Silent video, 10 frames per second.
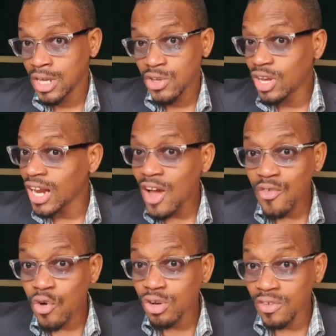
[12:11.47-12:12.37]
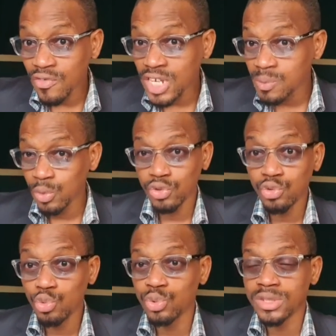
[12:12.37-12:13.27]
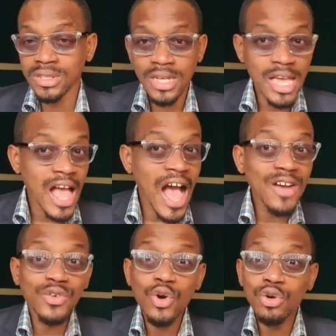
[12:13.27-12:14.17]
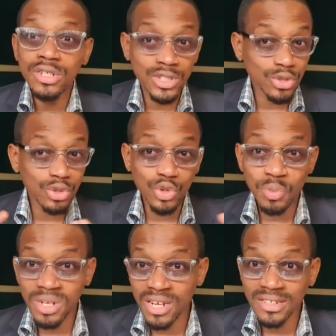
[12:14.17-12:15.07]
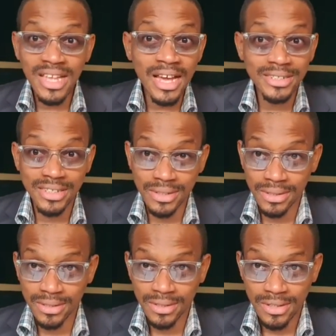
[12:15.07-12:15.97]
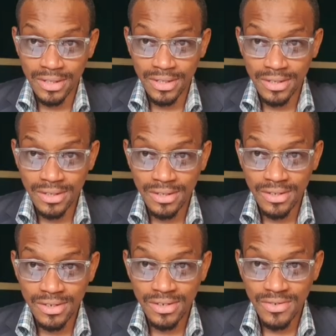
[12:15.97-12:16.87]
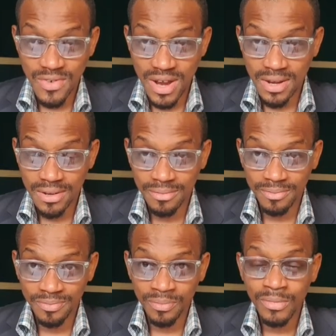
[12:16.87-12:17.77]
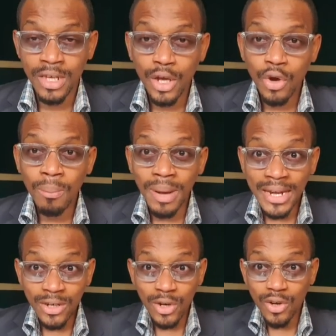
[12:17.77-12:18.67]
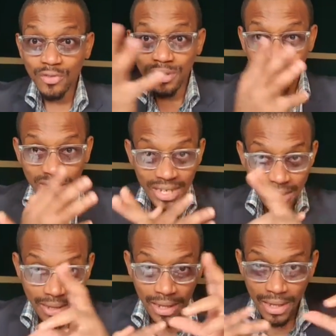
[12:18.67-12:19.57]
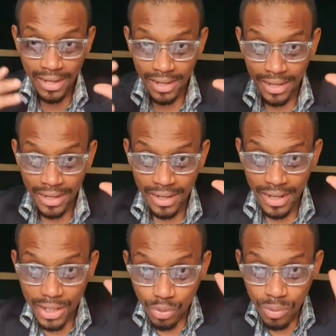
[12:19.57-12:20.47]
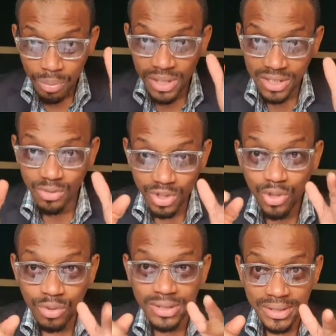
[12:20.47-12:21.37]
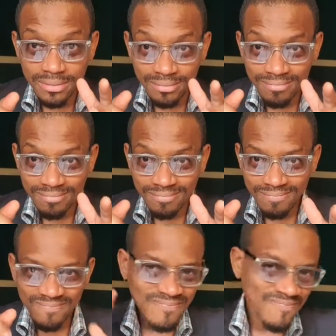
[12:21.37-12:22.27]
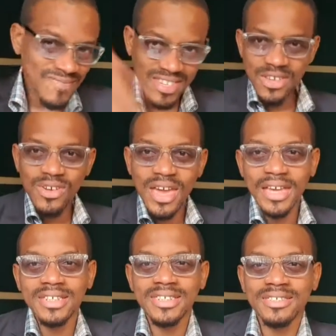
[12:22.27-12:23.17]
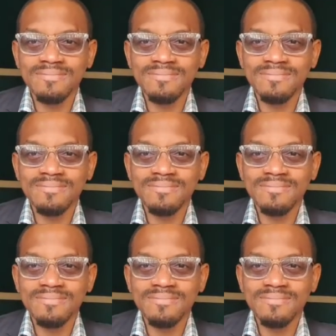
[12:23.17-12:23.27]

You can have all the Facebook tools, have all the social media tactics, right? Combining all of them together is what brings the result. See you guys.